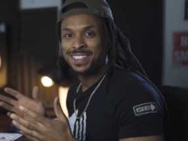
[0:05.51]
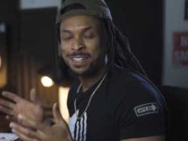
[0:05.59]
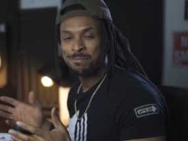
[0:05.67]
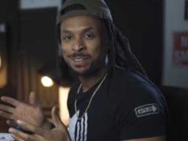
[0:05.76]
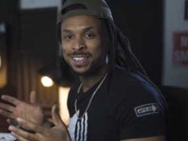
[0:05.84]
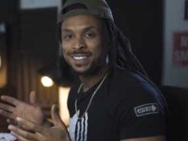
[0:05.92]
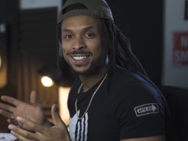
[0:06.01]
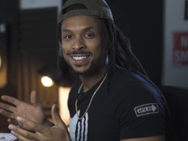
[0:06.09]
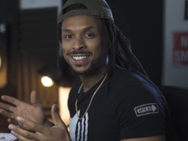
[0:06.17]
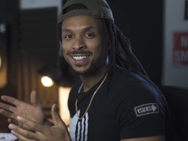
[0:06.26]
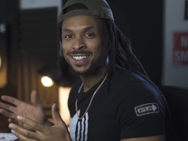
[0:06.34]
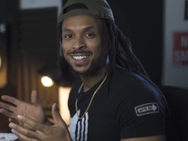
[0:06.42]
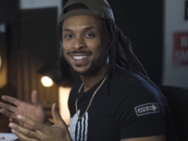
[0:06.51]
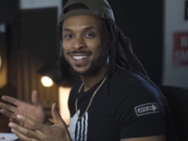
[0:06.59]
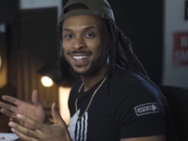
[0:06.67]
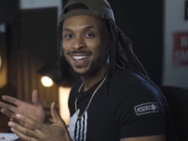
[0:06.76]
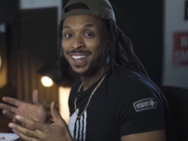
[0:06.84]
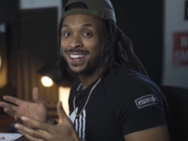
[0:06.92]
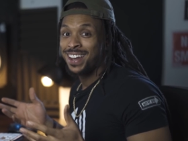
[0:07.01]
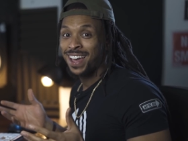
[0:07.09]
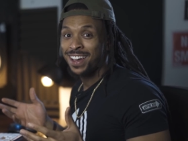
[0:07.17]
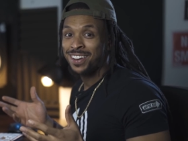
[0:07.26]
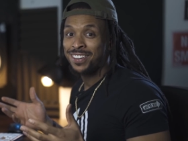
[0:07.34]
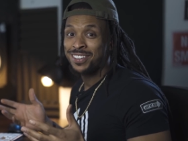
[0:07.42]
templates, and
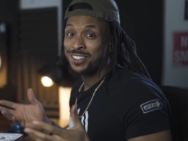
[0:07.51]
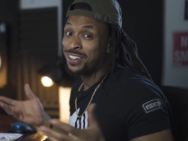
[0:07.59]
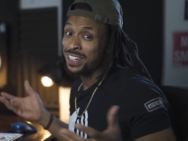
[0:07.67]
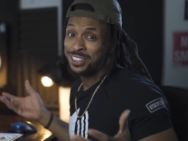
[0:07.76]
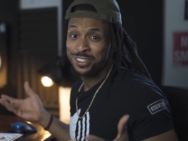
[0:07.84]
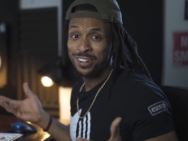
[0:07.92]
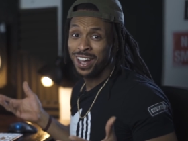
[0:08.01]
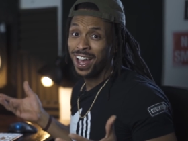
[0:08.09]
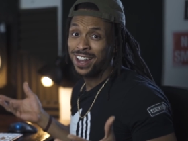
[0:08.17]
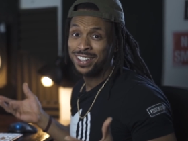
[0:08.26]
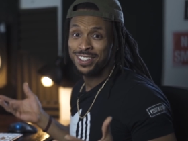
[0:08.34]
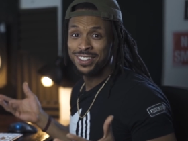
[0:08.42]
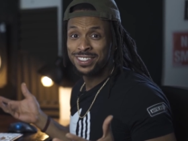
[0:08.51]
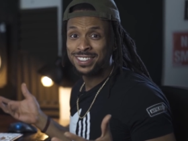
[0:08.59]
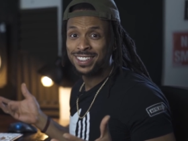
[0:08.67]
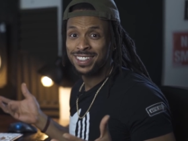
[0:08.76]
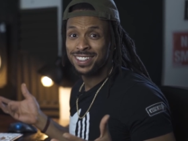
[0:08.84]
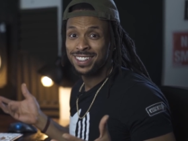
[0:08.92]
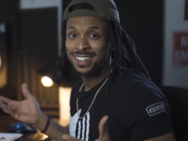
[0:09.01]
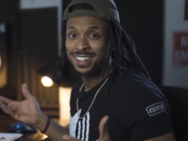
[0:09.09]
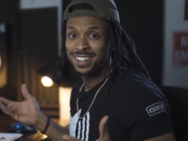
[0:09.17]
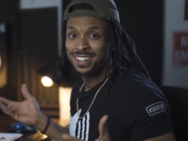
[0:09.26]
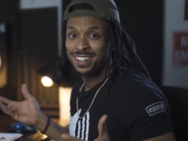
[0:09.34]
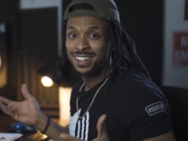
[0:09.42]
now you ain't sure how to use it?
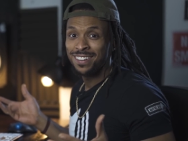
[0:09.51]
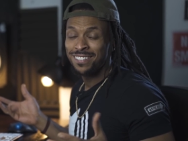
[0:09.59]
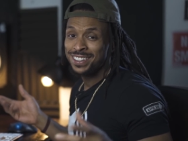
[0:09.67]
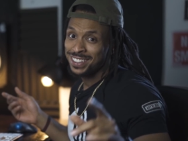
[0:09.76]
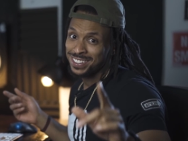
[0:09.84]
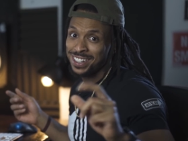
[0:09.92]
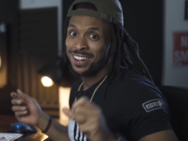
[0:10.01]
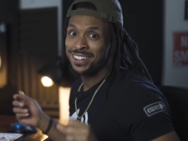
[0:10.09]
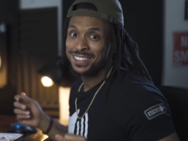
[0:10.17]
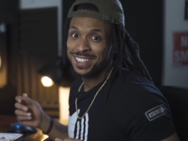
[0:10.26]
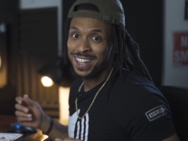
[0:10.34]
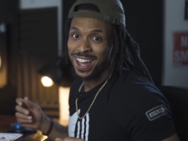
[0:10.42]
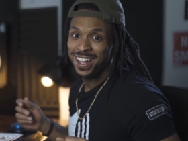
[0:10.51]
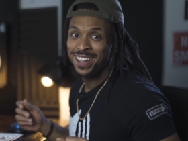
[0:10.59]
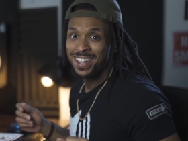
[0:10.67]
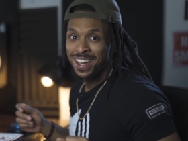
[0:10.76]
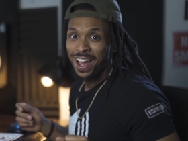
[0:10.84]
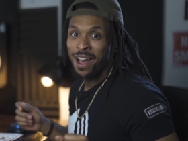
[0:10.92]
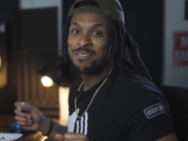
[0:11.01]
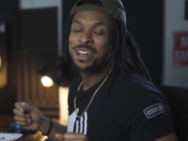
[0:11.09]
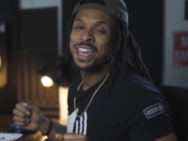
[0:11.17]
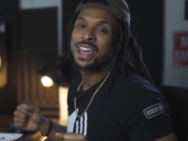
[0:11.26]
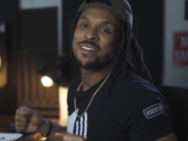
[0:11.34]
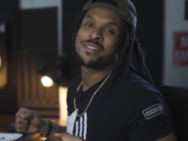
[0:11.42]
Well, just hold tight. I'm
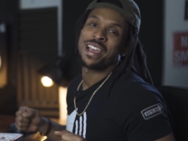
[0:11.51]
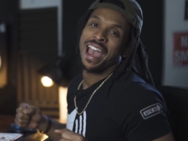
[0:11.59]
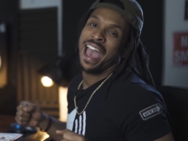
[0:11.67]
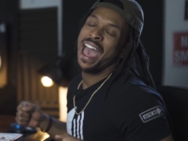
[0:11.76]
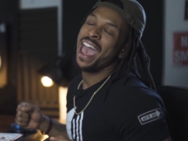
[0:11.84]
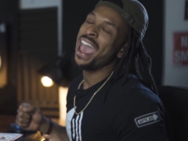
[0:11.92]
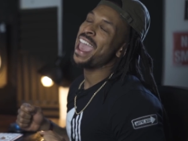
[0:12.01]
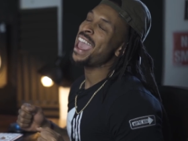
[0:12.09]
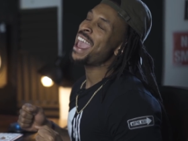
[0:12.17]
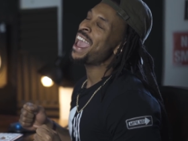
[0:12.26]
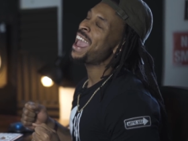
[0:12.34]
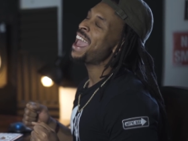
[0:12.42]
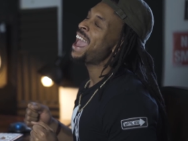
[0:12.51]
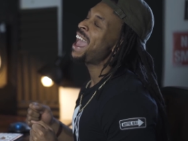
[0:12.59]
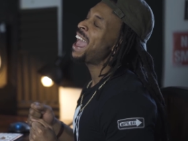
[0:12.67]
gonna help you. Ass